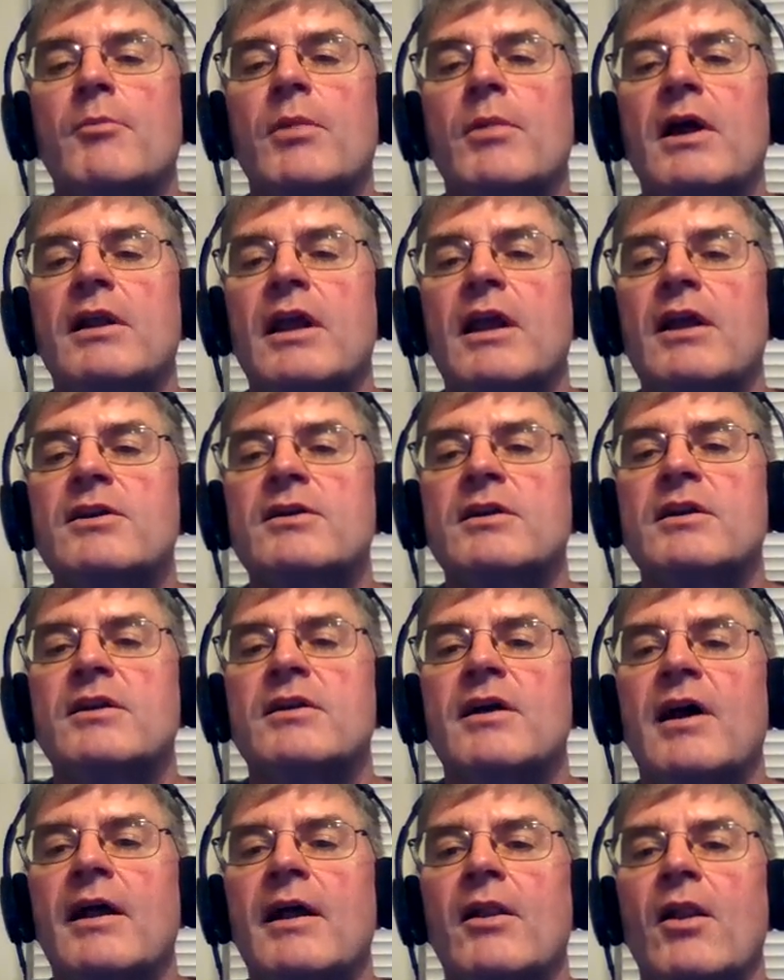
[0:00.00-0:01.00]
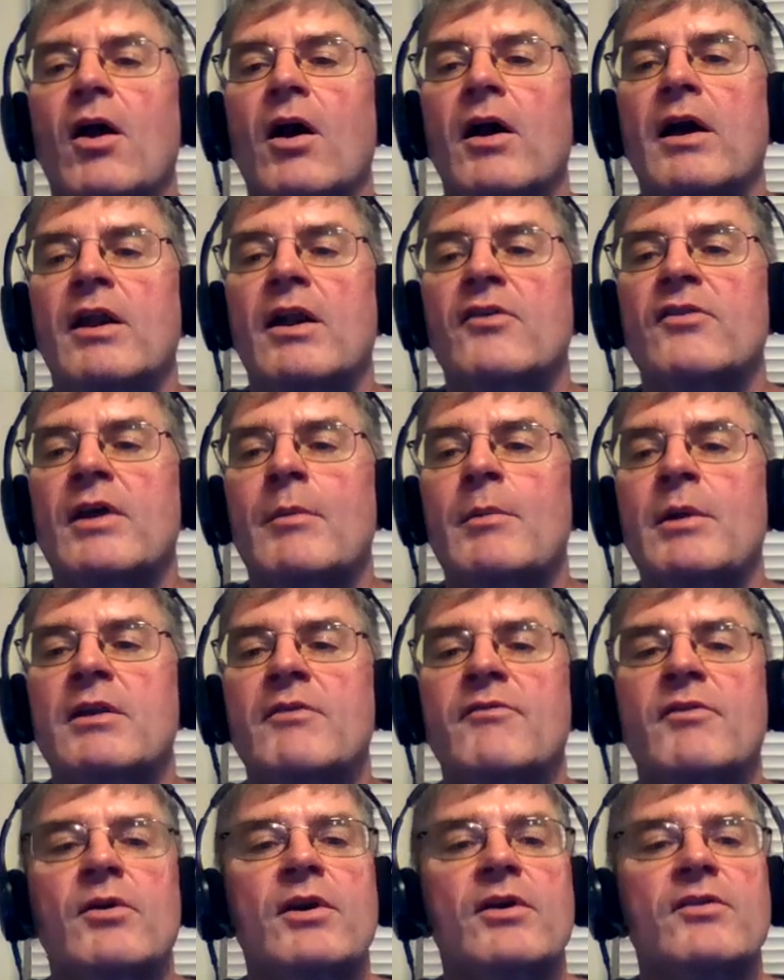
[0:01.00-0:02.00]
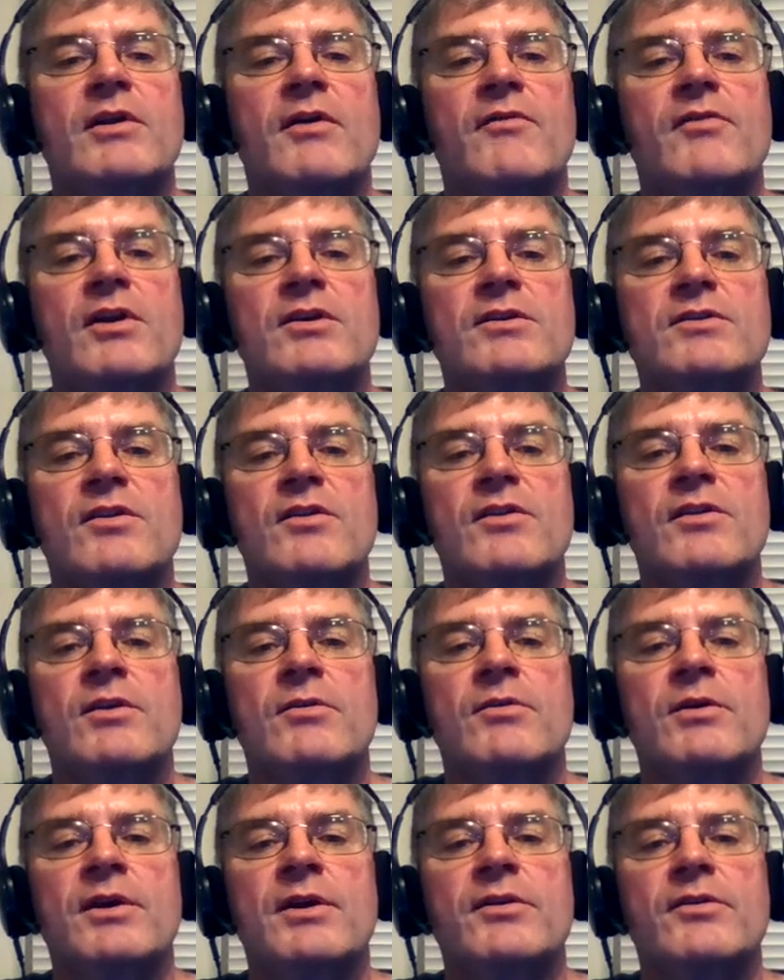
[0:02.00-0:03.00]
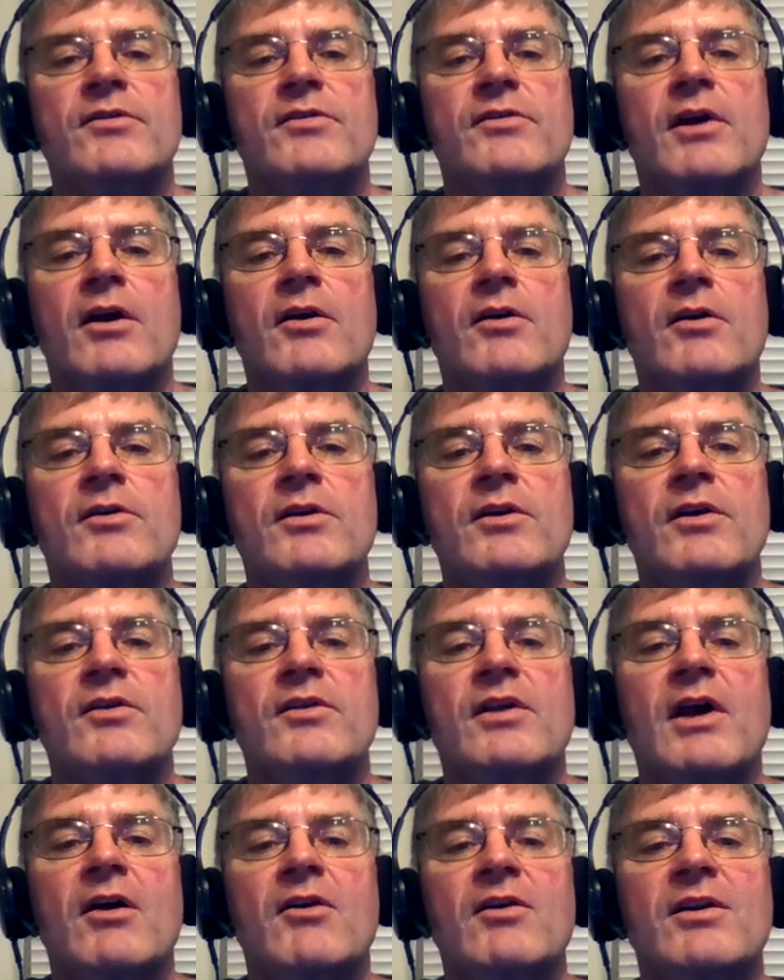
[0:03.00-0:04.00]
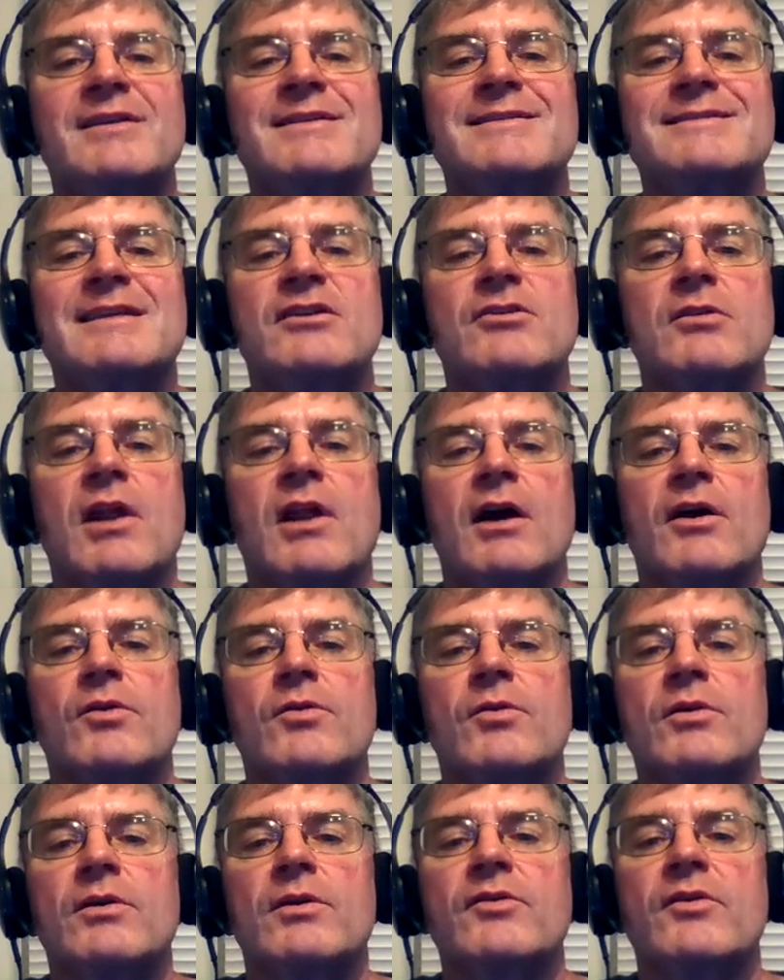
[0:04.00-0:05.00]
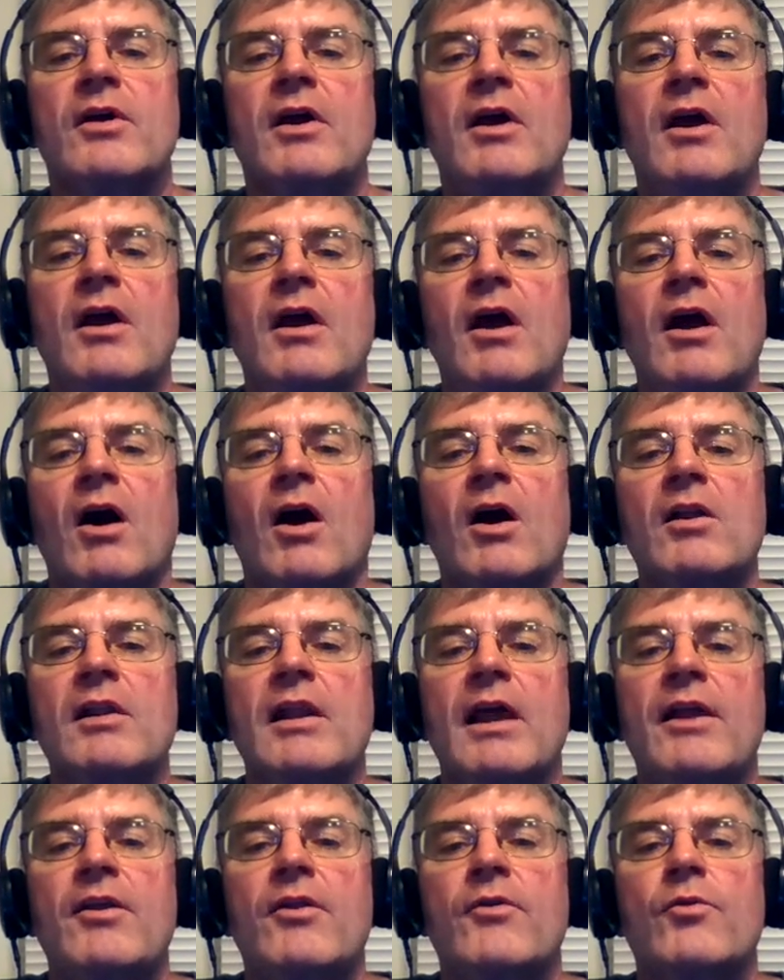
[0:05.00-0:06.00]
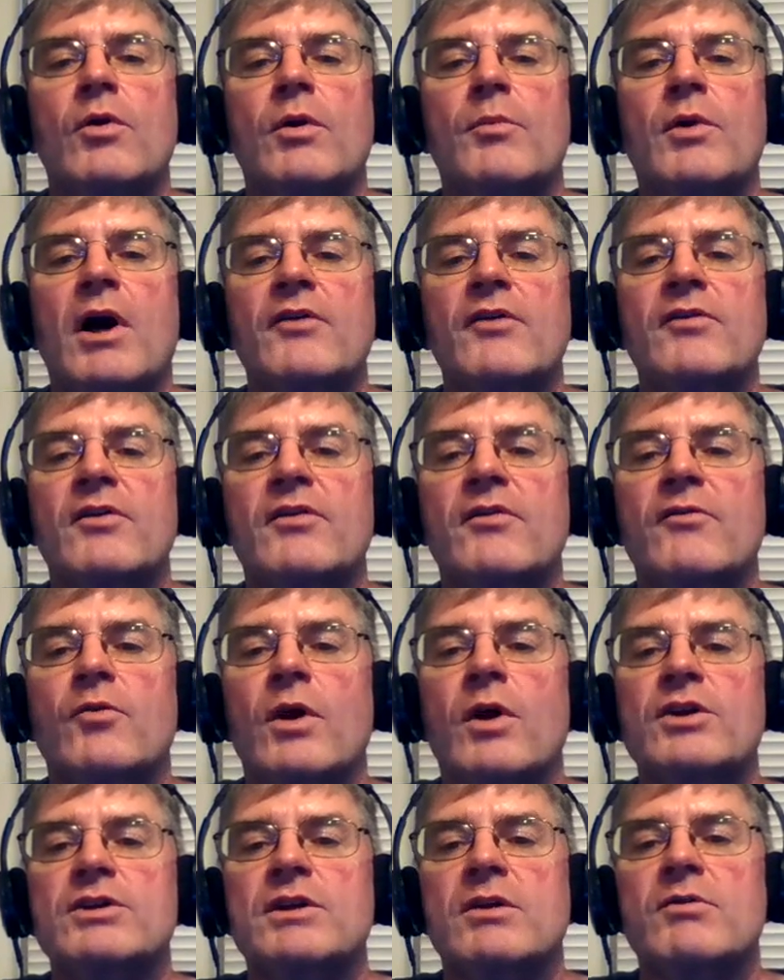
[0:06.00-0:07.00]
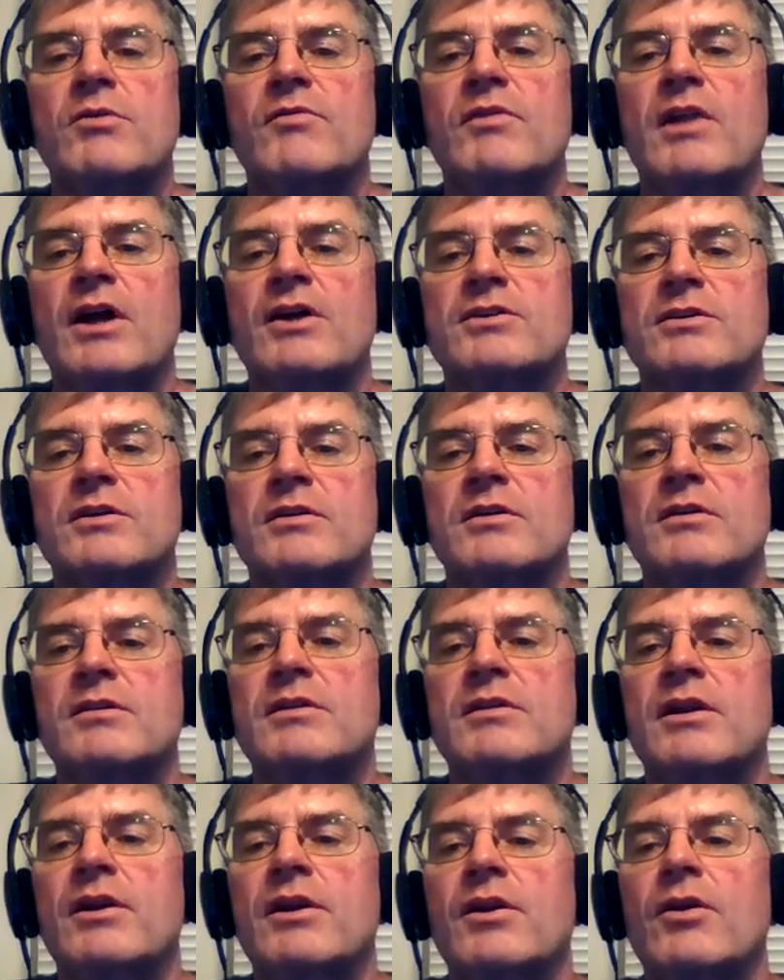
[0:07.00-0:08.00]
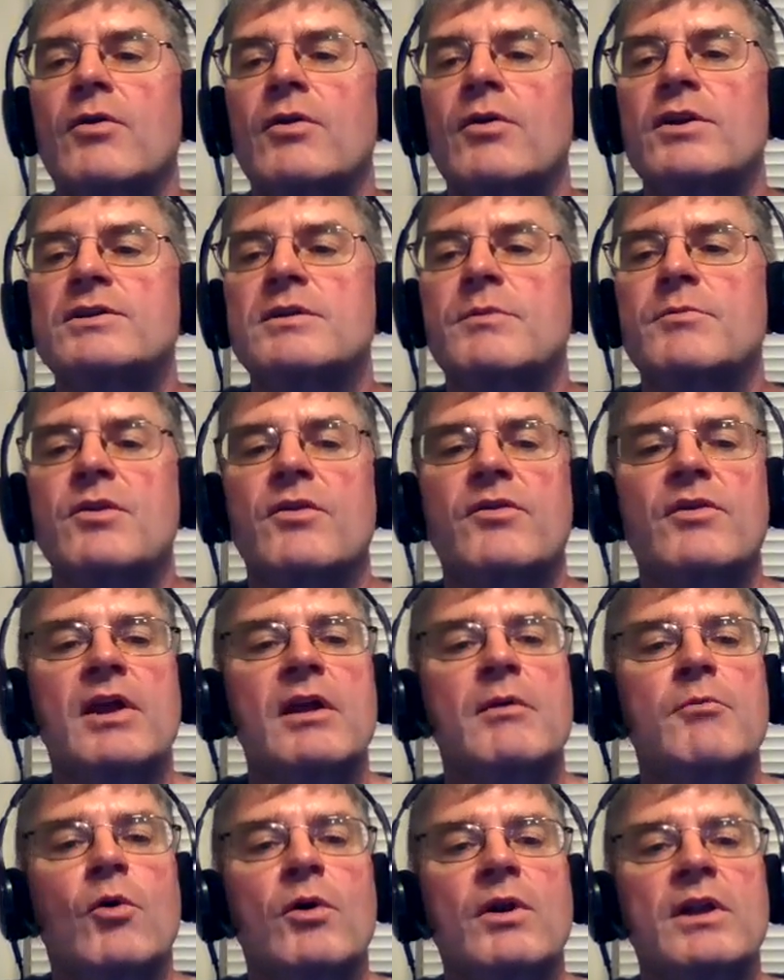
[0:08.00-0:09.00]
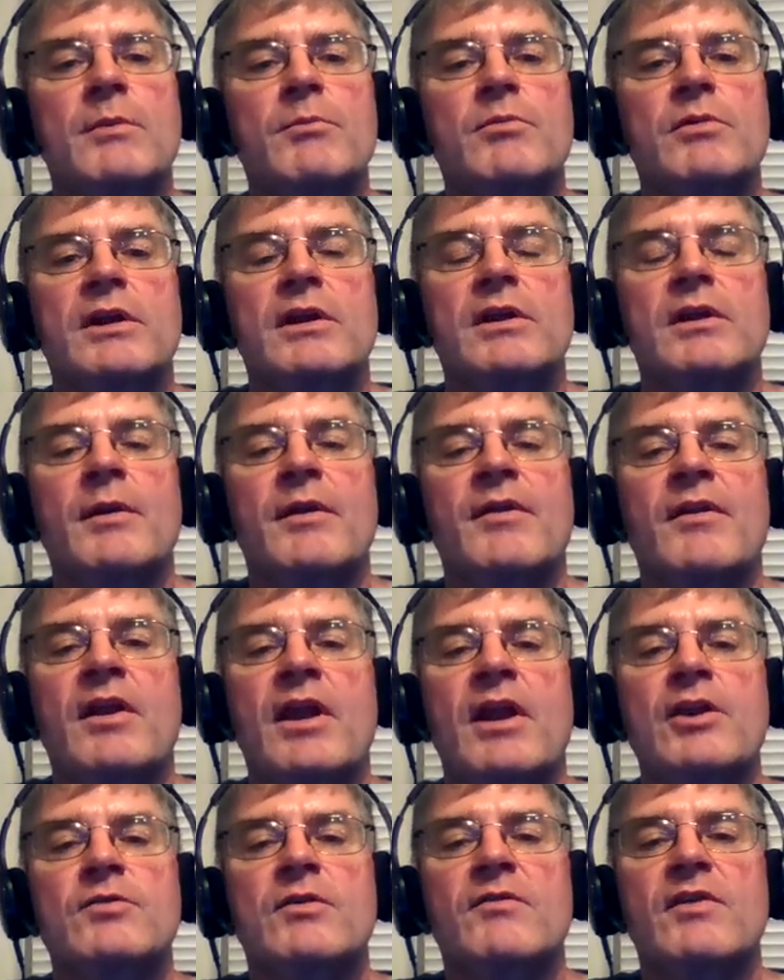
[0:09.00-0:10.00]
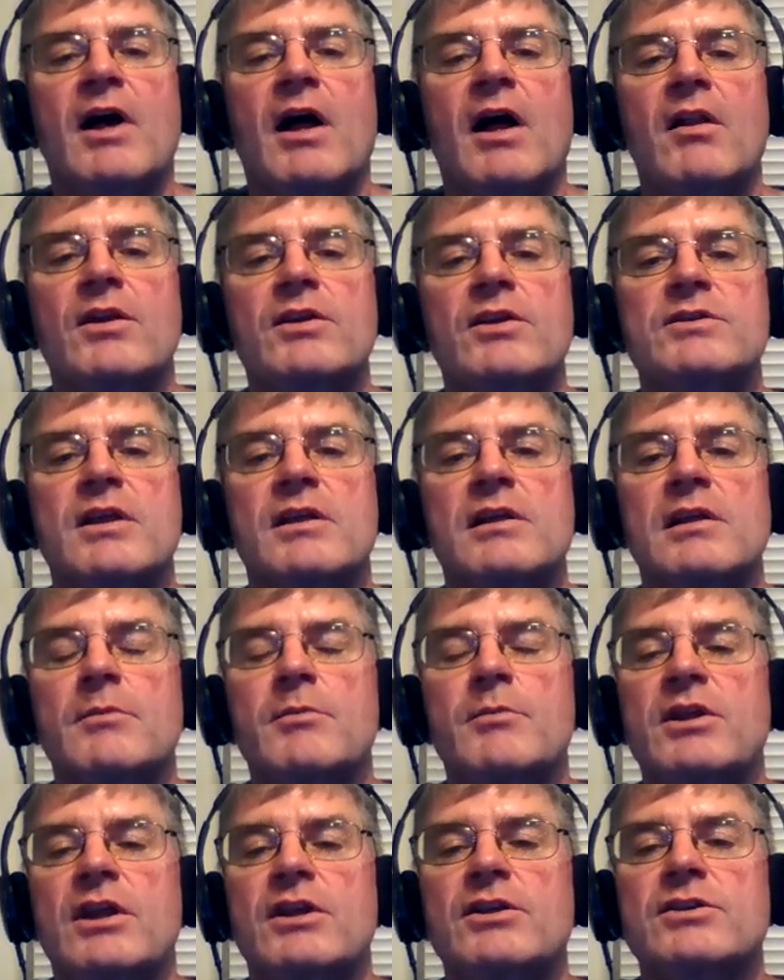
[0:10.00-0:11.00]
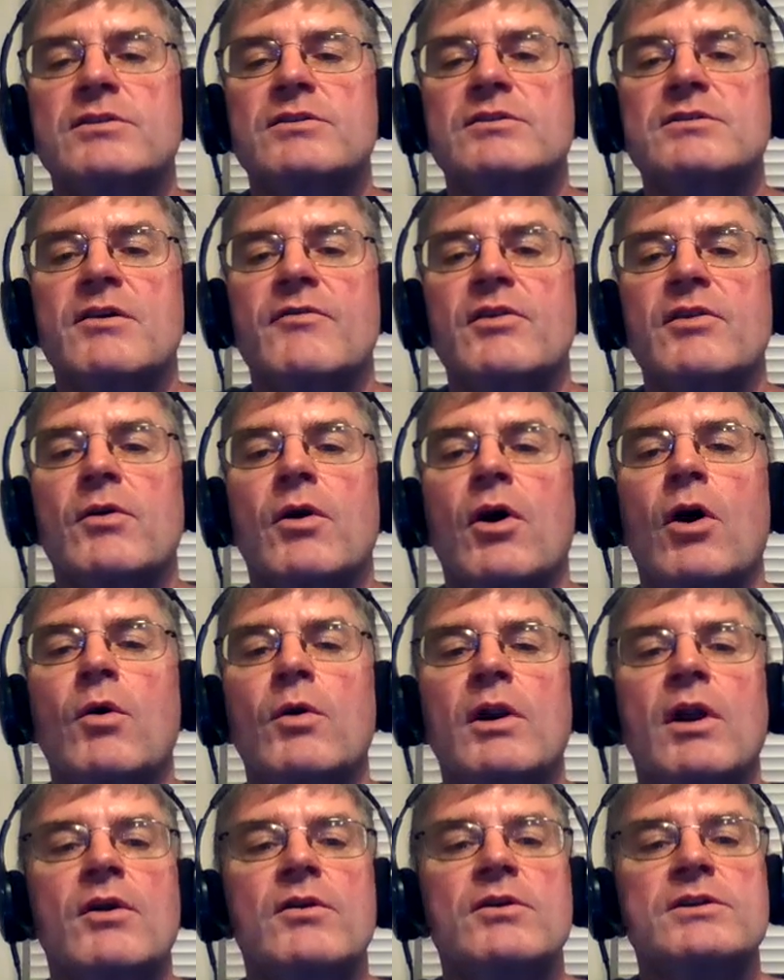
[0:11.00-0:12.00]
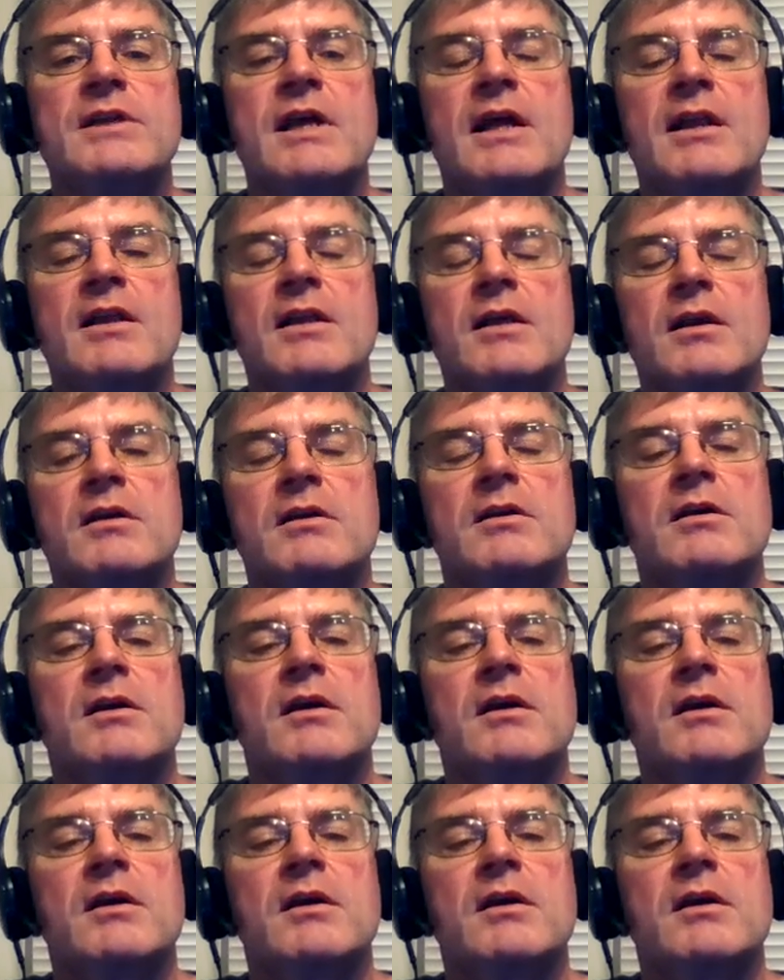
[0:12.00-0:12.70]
By engaging in dialogue and examining the various definitions and theories, Socrates' interlocutors are led through a process of questioning and reflection that encourage them to think more deeply about the nature of knowledge and the limitations of their own understanding.